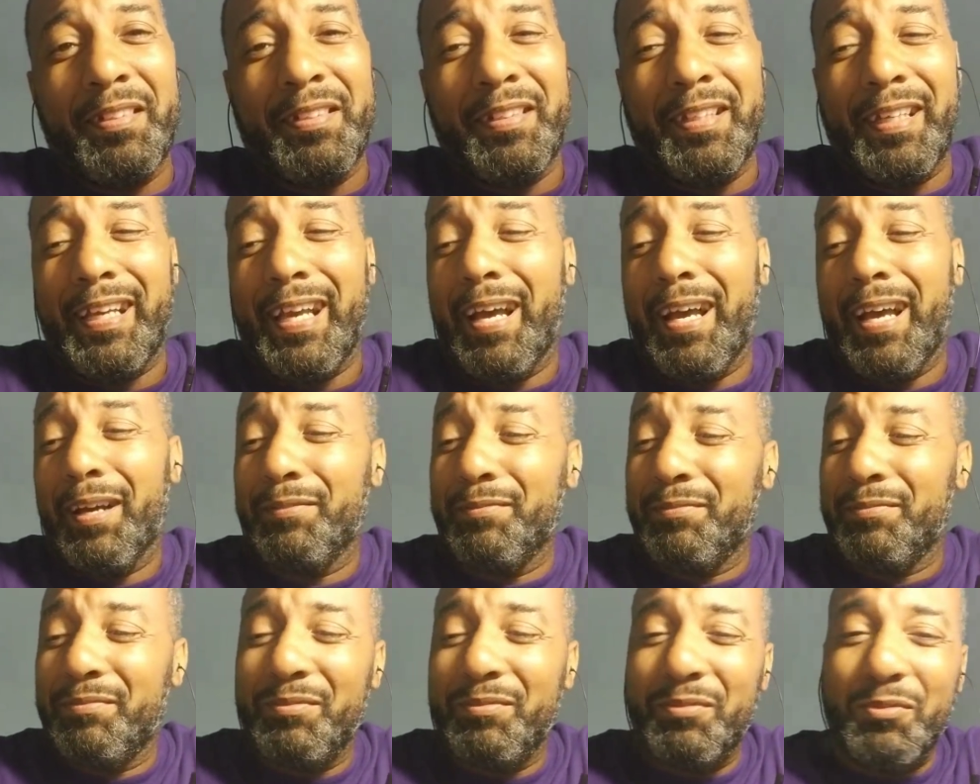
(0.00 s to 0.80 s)
They
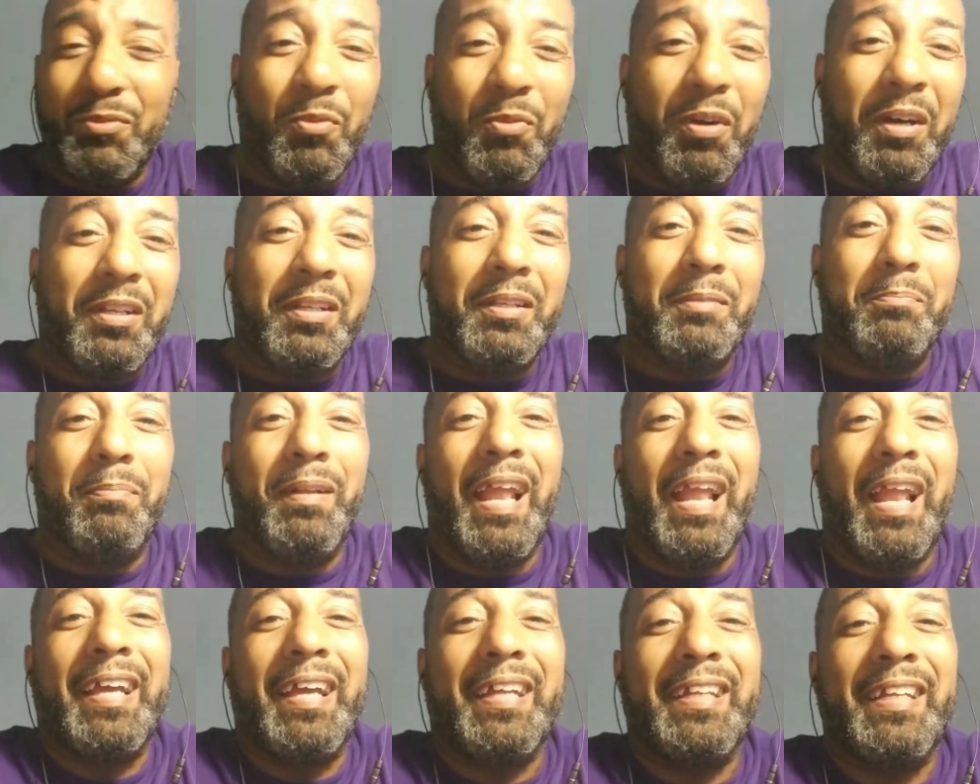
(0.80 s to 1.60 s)
got one
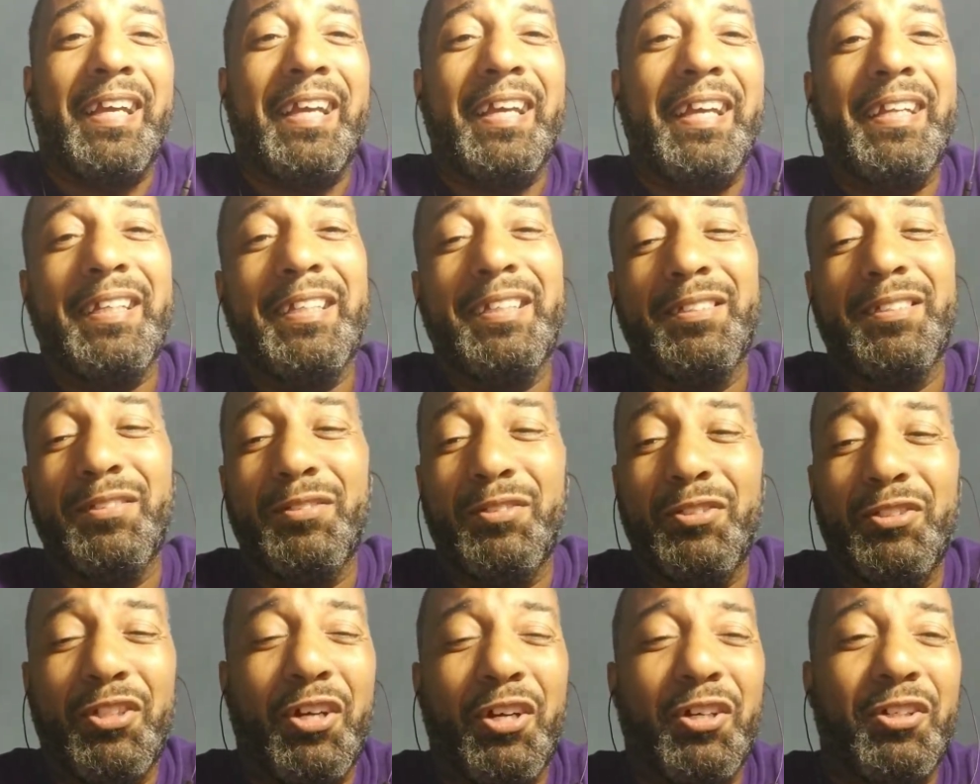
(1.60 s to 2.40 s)
black lady,
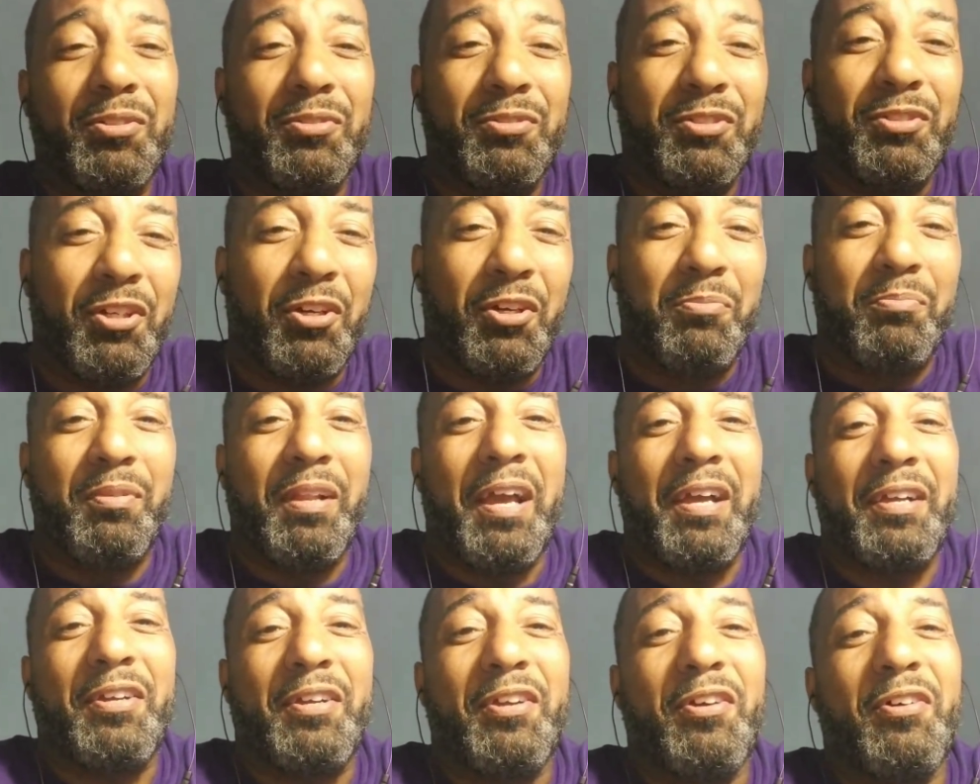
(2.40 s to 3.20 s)
young
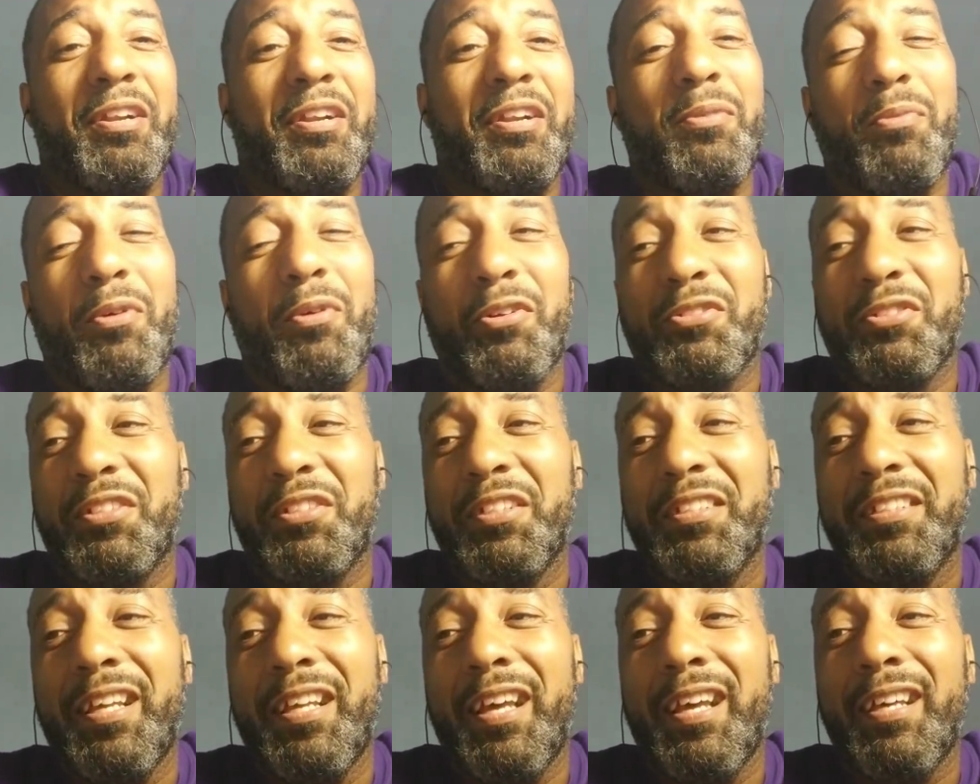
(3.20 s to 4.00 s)
black girl that works
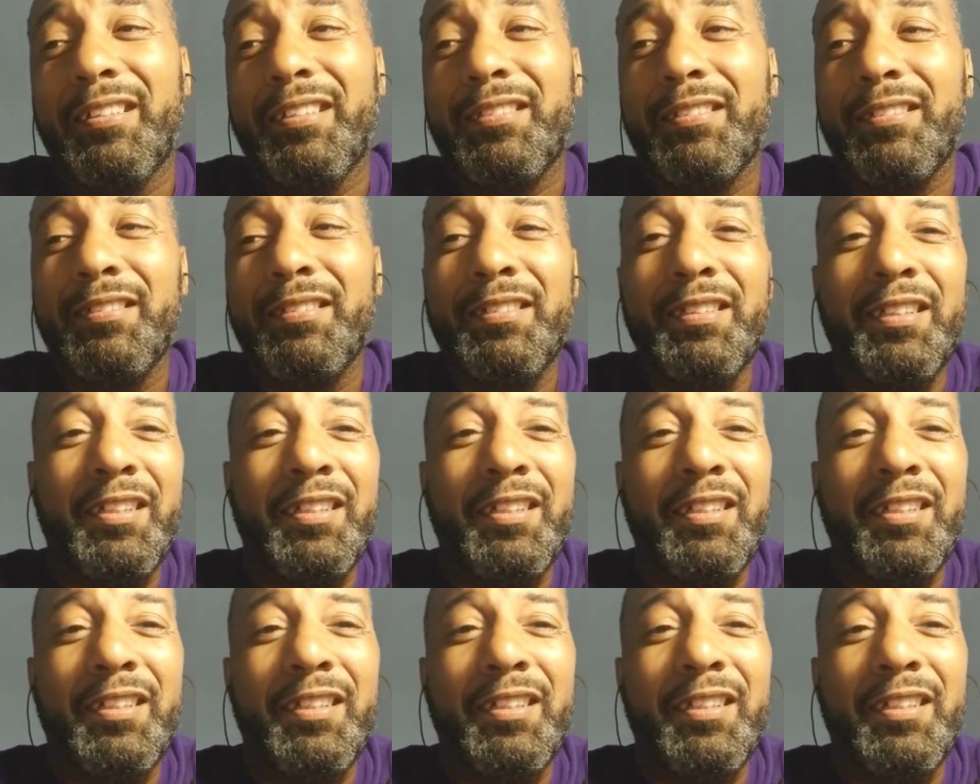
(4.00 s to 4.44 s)
the desk.